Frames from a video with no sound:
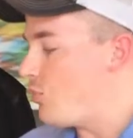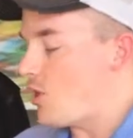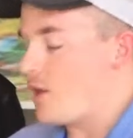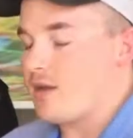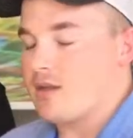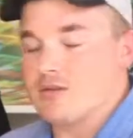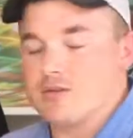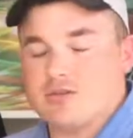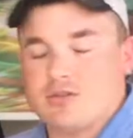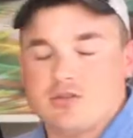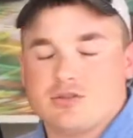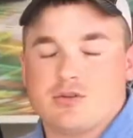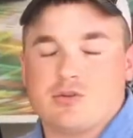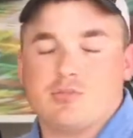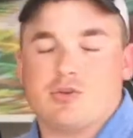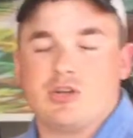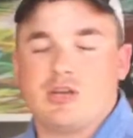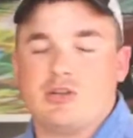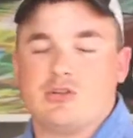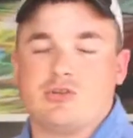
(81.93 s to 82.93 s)
braking
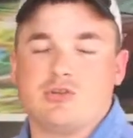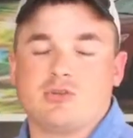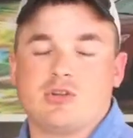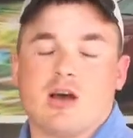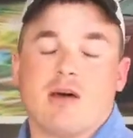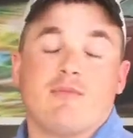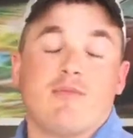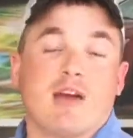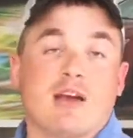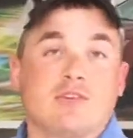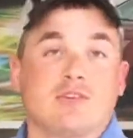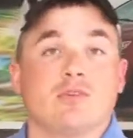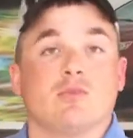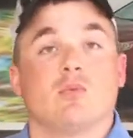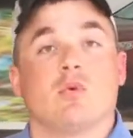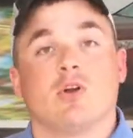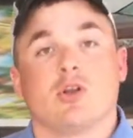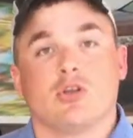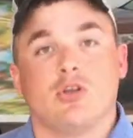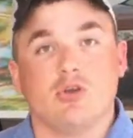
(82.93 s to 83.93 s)
system to get you stopped faster
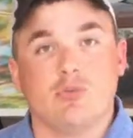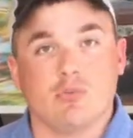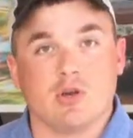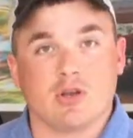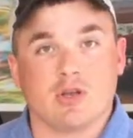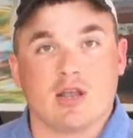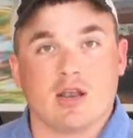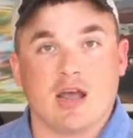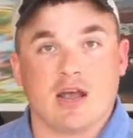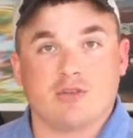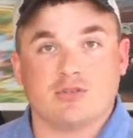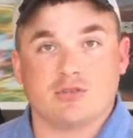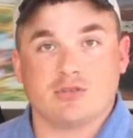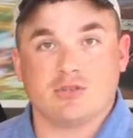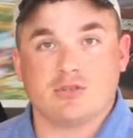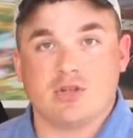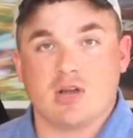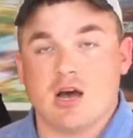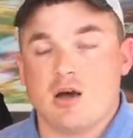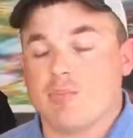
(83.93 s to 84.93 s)
than what a human can
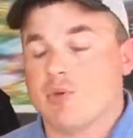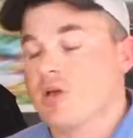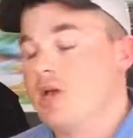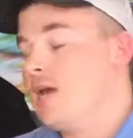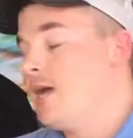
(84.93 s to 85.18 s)
actually stop.